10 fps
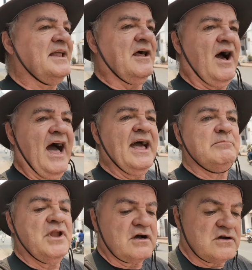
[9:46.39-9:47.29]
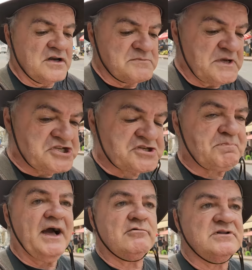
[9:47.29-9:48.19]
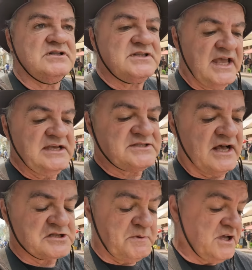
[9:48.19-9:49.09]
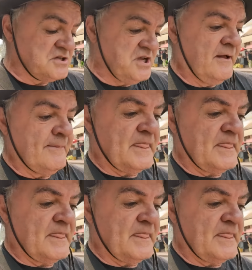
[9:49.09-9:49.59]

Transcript: Now, I'm not going to be spouting details because